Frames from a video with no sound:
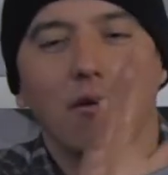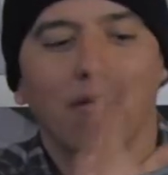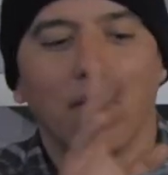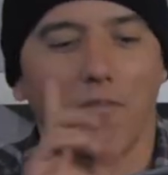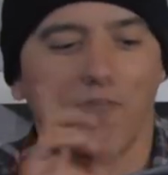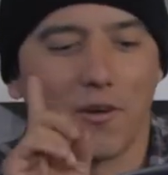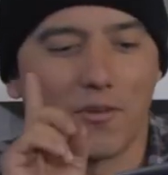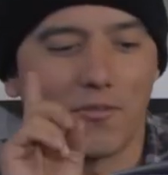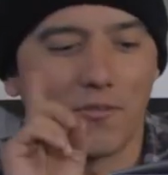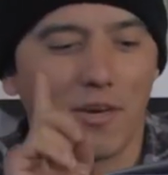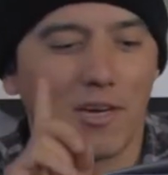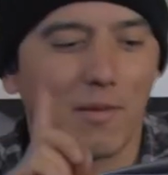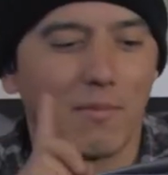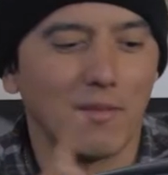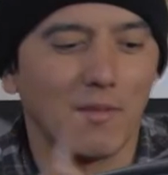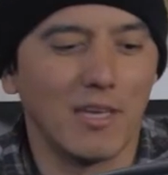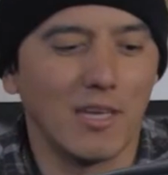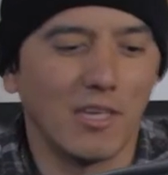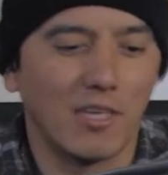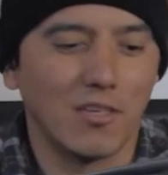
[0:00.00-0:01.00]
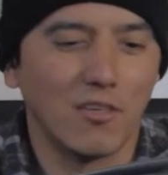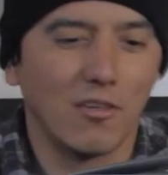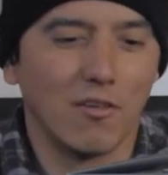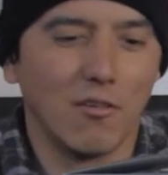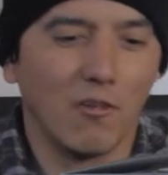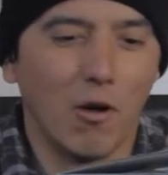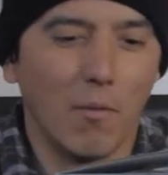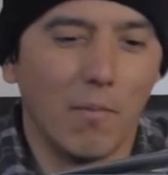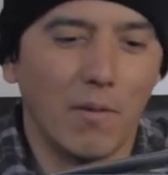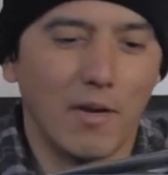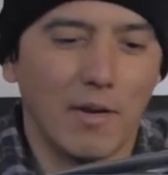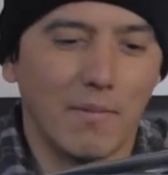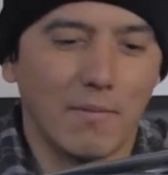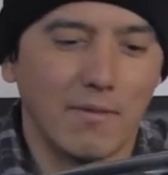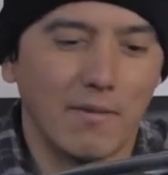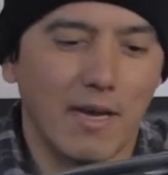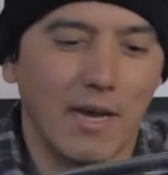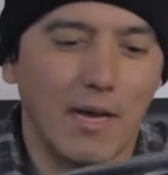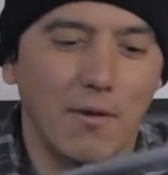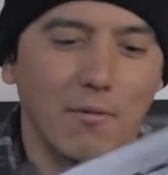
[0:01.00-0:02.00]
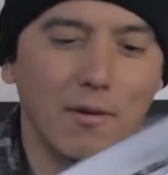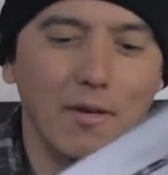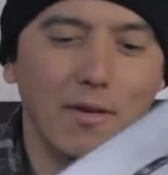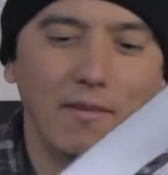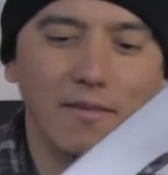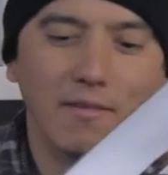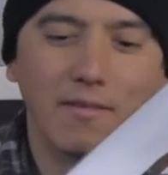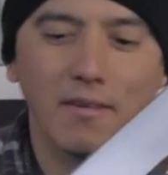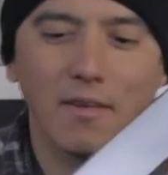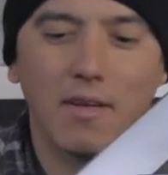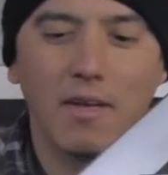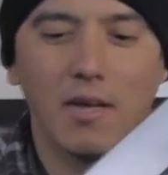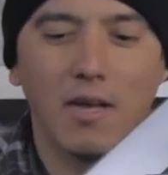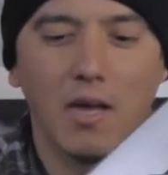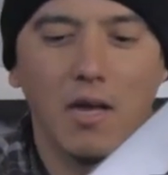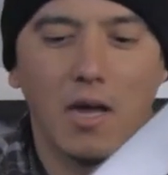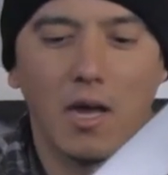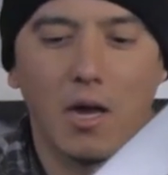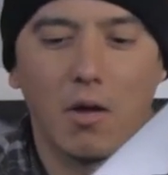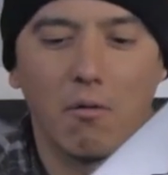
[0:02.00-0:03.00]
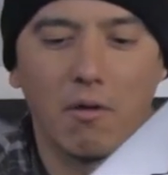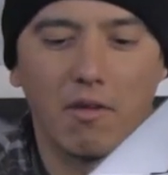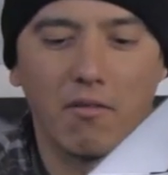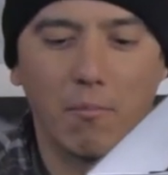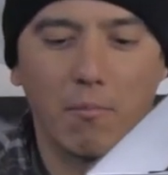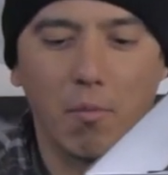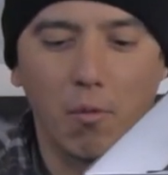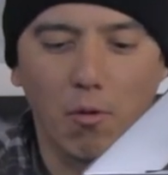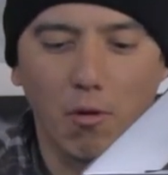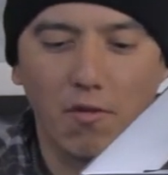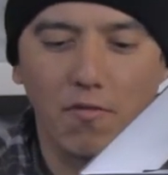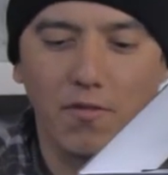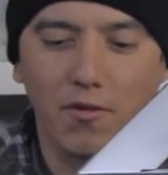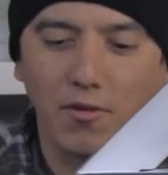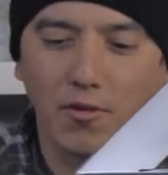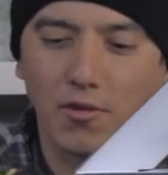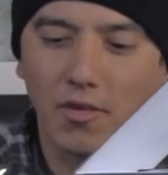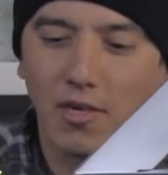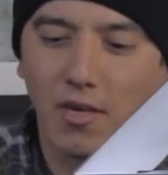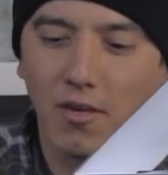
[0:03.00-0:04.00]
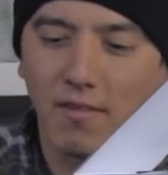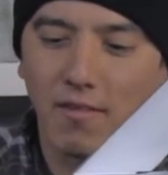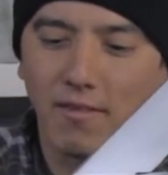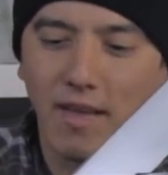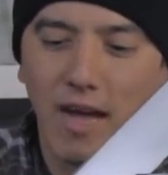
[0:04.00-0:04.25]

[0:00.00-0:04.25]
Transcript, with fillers: first recommendation, don't open it up sideways. We have a portafilter here. This